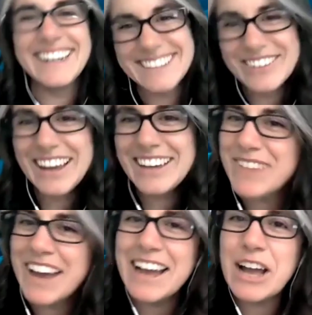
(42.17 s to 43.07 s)
Okay.
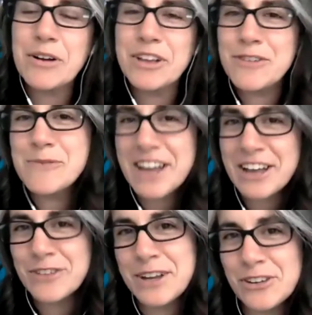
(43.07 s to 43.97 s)
Hi, I'll give you my
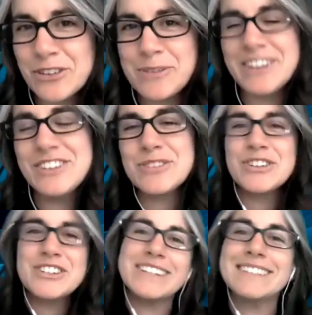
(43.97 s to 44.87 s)
elevator speech,
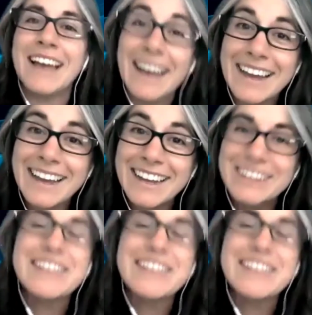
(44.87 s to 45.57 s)
which is, hi,